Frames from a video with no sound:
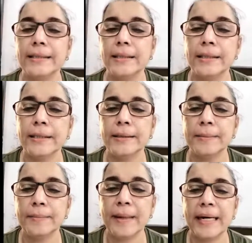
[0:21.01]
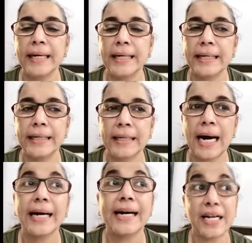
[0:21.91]

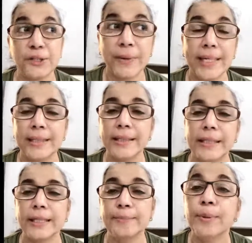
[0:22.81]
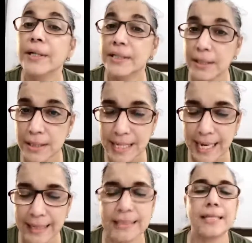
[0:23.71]
I graduated in political
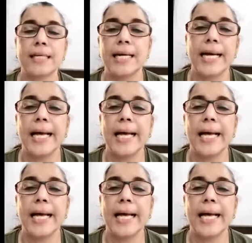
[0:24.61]
science,